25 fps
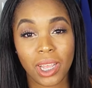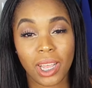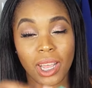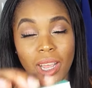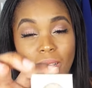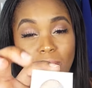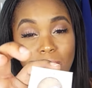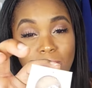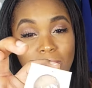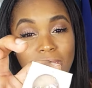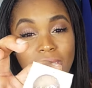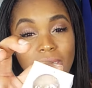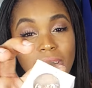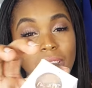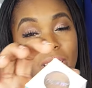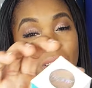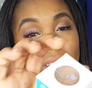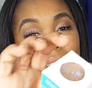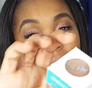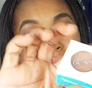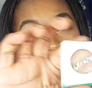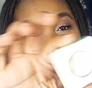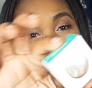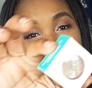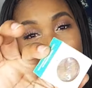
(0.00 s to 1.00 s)
Um, it's either
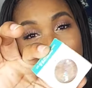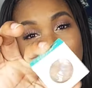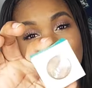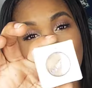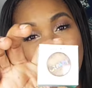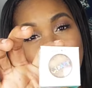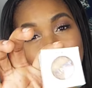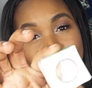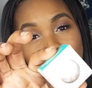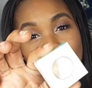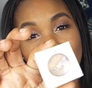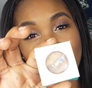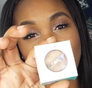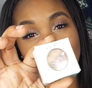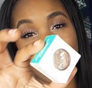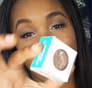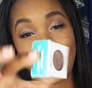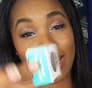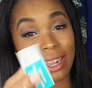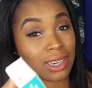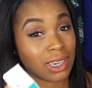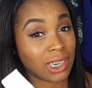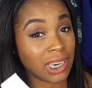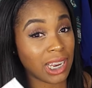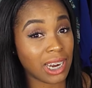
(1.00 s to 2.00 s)
a highlighter or an
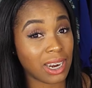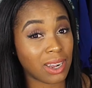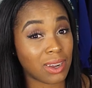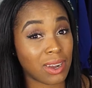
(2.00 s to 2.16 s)
eyeshadow.